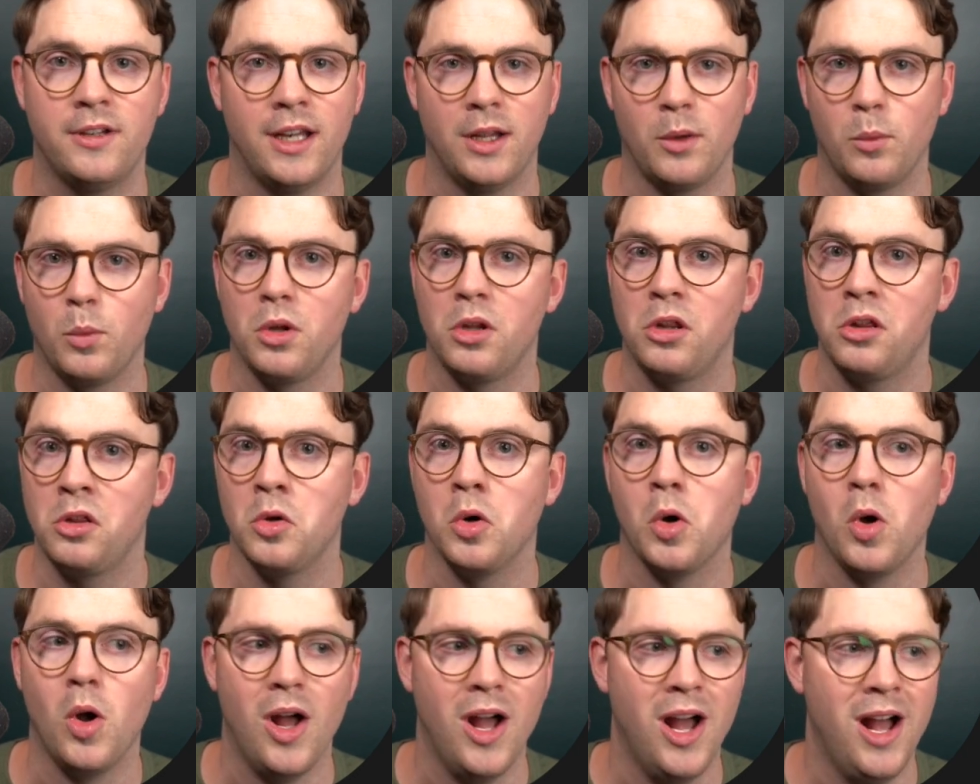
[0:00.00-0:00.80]
like we
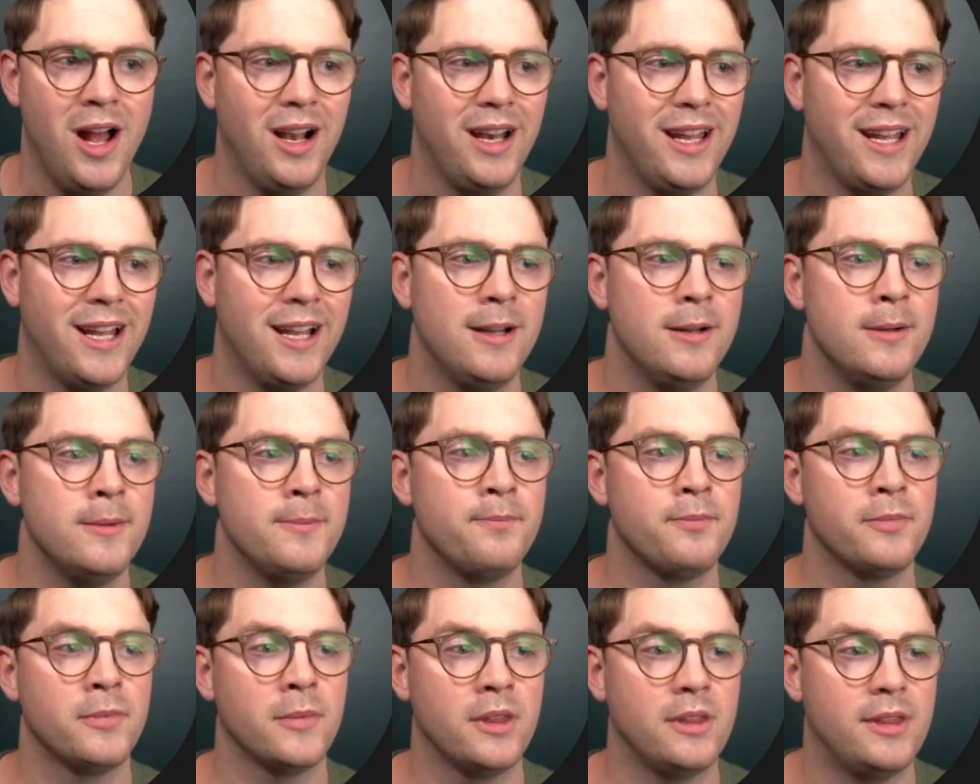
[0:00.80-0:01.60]
saw earlier,
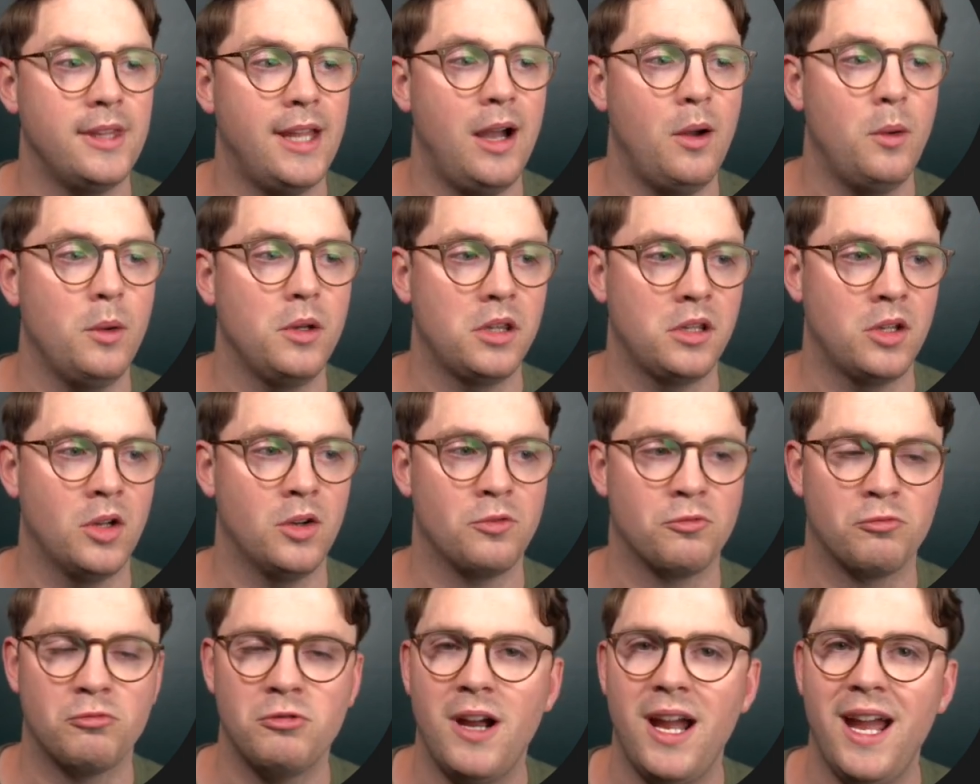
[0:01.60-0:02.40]
now it's
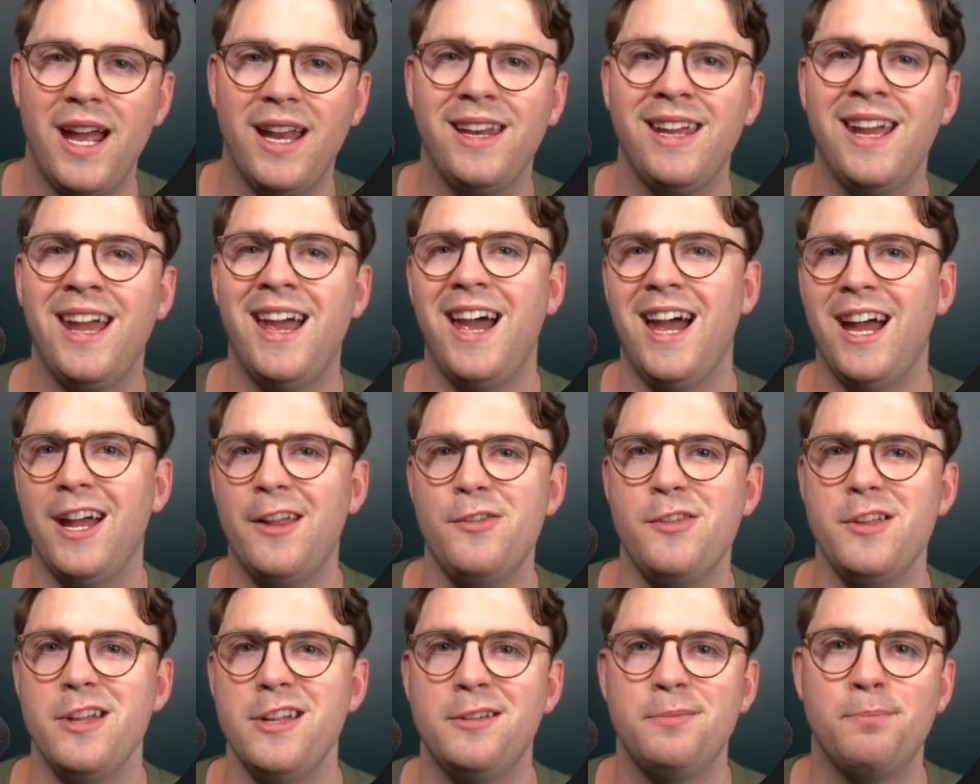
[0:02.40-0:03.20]
gone red
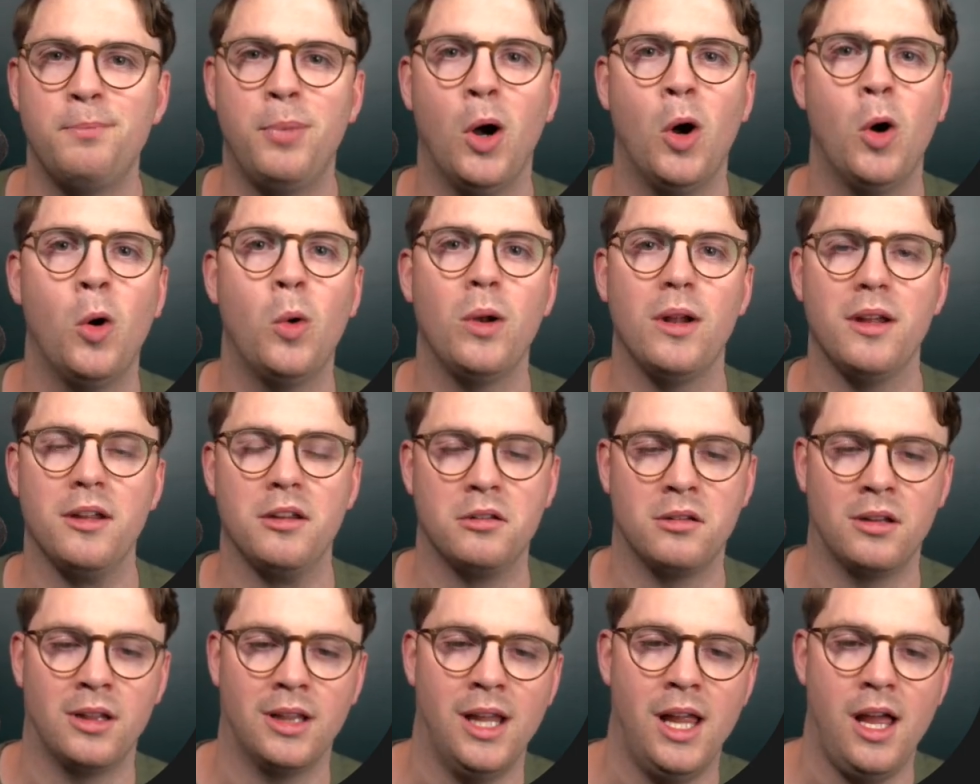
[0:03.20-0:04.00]
and this poll
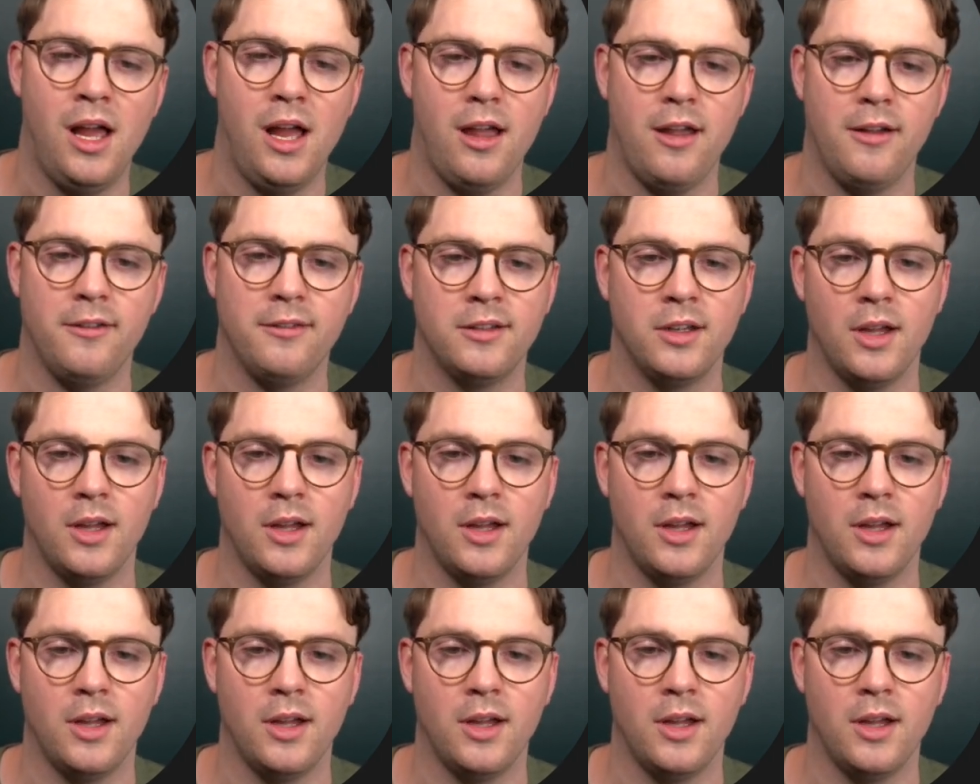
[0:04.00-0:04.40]
is live.